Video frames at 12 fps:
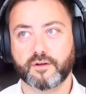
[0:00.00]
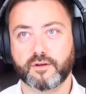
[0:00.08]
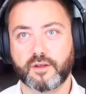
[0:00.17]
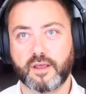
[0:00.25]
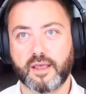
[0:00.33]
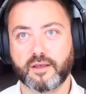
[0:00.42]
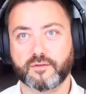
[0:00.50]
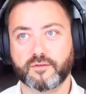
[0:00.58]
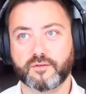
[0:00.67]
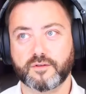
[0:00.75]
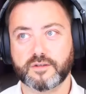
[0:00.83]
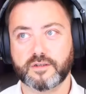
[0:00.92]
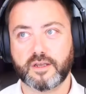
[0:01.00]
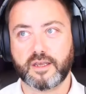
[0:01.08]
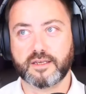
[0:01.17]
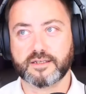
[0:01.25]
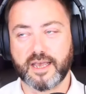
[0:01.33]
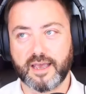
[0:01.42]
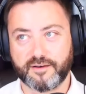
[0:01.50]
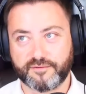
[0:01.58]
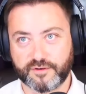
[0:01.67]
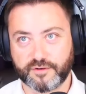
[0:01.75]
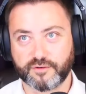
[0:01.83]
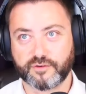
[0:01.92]
it is
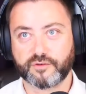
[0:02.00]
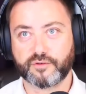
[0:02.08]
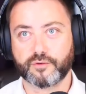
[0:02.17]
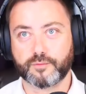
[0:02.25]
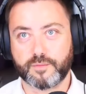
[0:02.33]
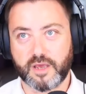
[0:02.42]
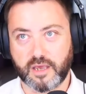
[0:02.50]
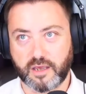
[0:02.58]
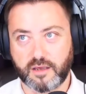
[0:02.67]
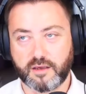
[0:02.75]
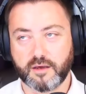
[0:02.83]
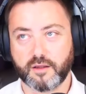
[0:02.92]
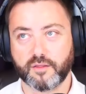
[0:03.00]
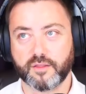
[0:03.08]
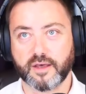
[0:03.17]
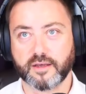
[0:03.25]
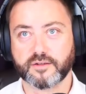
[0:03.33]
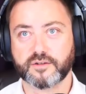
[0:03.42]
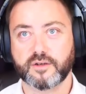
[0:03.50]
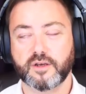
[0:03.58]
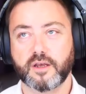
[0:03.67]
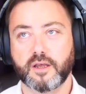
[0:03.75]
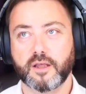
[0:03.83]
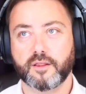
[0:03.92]
evident to me that
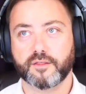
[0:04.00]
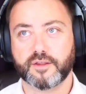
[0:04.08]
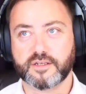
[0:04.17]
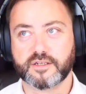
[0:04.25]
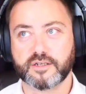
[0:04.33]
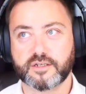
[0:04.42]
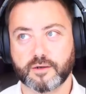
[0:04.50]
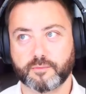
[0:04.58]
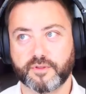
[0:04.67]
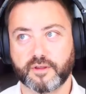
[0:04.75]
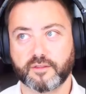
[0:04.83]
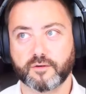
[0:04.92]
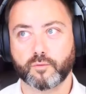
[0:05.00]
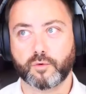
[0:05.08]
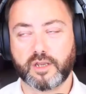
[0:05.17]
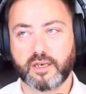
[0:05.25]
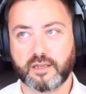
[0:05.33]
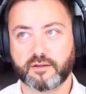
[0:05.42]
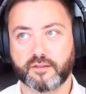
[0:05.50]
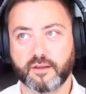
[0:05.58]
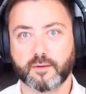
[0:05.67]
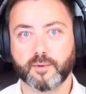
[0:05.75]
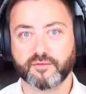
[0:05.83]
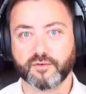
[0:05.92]
this is something that we need to
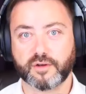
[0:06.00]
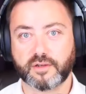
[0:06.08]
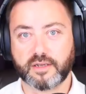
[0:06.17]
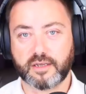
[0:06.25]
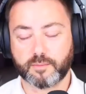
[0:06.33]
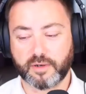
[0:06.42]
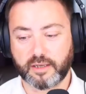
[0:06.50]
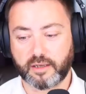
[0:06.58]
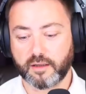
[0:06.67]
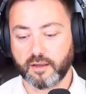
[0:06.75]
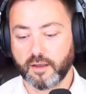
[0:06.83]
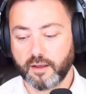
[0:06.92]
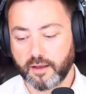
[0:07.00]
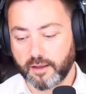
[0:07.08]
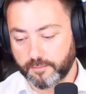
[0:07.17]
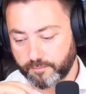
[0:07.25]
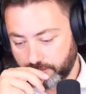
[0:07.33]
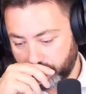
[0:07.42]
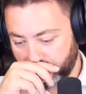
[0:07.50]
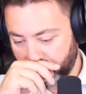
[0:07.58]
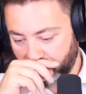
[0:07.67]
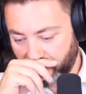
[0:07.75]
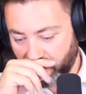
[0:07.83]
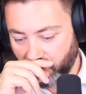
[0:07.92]
think about very deeply.
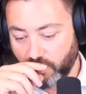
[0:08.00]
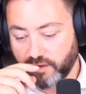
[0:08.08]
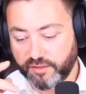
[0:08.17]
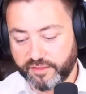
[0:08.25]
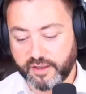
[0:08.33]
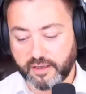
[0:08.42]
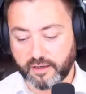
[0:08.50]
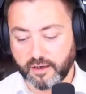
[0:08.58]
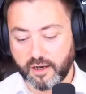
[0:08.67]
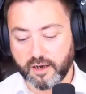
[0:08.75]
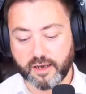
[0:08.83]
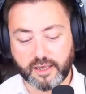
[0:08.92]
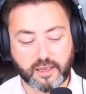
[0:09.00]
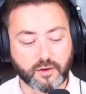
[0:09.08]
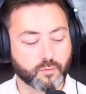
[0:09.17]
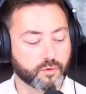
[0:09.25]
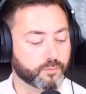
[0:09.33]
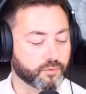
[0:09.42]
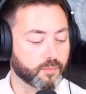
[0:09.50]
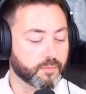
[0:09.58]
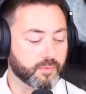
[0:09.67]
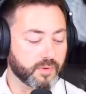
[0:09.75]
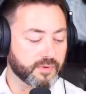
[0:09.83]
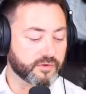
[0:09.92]
One thing I will
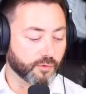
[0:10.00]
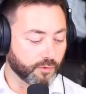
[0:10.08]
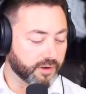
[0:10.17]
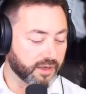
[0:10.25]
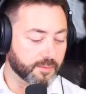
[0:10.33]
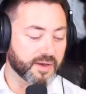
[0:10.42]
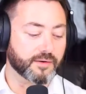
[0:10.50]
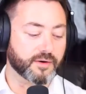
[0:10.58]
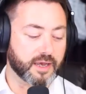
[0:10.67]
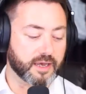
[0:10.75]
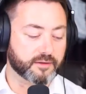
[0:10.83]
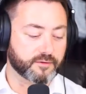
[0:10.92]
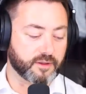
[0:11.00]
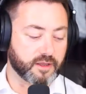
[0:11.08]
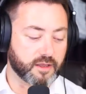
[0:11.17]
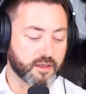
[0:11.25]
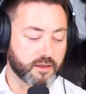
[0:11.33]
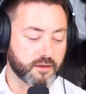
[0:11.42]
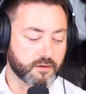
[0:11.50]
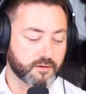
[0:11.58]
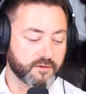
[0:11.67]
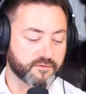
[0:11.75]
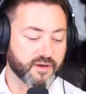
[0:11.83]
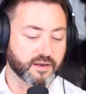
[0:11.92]
probably be talking about at the
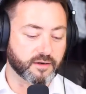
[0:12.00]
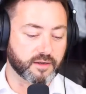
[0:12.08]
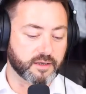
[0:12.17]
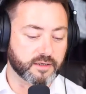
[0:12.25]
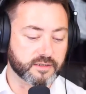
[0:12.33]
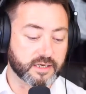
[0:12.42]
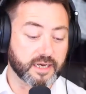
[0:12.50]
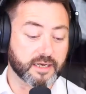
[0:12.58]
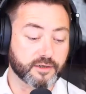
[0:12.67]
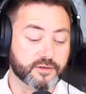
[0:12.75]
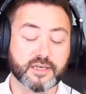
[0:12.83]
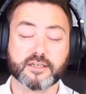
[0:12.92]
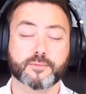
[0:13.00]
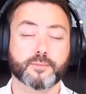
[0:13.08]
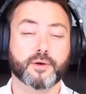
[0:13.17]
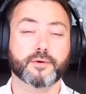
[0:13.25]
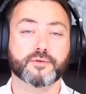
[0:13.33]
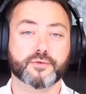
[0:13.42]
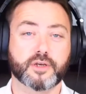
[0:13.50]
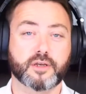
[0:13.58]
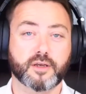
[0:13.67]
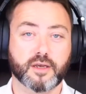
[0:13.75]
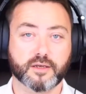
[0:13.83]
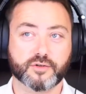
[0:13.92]
event is Anglo-Saxon poetry.
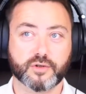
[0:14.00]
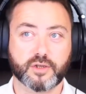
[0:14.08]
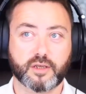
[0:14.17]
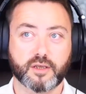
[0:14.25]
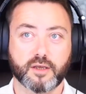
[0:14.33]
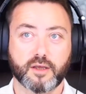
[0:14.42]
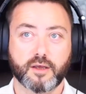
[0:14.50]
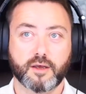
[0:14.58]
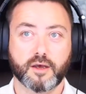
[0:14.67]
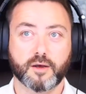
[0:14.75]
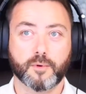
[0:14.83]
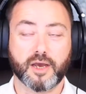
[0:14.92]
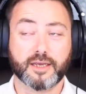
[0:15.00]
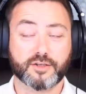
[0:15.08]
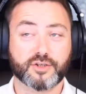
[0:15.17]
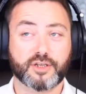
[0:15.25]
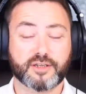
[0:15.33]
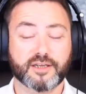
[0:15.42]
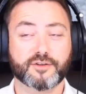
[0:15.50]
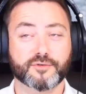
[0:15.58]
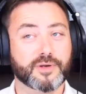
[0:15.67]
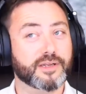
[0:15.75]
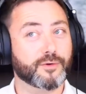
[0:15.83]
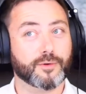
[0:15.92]
I actually tend to
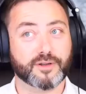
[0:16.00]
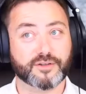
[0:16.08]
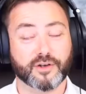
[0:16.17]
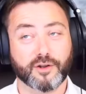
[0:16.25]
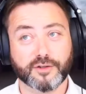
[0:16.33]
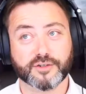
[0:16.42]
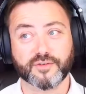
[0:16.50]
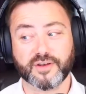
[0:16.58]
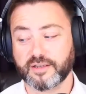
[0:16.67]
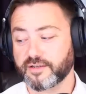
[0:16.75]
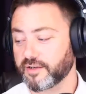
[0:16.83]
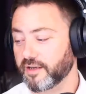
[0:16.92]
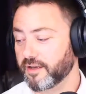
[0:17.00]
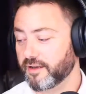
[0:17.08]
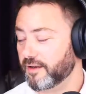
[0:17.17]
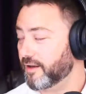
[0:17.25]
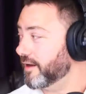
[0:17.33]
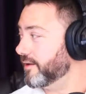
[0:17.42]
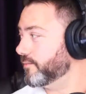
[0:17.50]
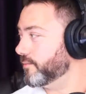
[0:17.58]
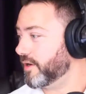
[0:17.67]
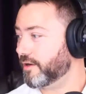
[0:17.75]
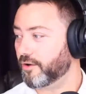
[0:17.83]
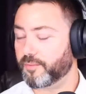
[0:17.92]
read quite a lot of it.
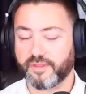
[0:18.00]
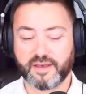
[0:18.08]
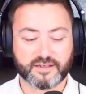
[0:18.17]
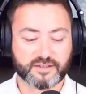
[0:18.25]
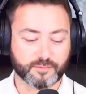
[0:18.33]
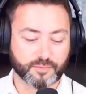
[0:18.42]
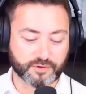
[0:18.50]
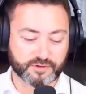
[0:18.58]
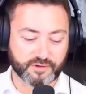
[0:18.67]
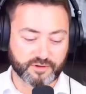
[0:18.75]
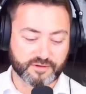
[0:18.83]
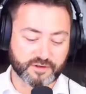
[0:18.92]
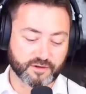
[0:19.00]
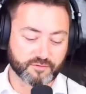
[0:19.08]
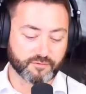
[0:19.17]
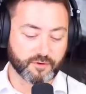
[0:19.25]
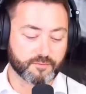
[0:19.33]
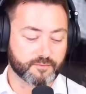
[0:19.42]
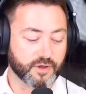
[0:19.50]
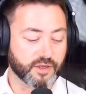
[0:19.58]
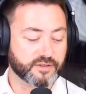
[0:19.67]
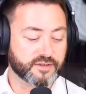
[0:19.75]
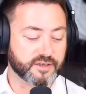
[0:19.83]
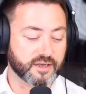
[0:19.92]
My copy of the extra books on the other side of the room,
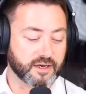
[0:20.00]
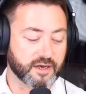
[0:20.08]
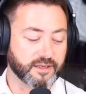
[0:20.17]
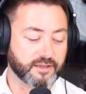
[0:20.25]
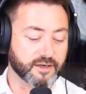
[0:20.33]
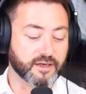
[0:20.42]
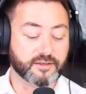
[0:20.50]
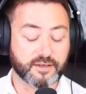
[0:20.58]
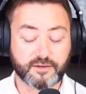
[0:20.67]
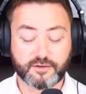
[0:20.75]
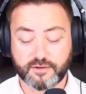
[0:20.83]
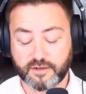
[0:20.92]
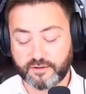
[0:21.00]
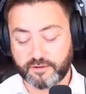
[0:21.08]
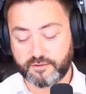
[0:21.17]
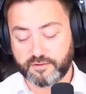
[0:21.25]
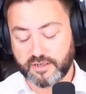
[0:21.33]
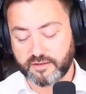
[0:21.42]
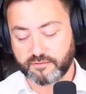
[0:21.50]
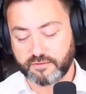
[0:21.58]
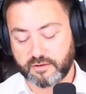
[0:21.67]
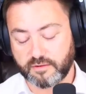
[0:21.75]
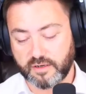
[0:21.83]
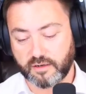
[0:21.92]
but I do tend to
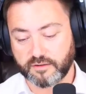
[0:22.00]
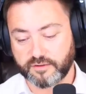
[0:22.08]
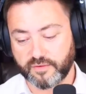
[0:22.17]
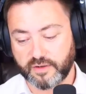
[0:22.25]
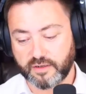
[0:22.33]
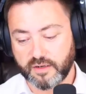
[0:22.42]
read quite a lot of it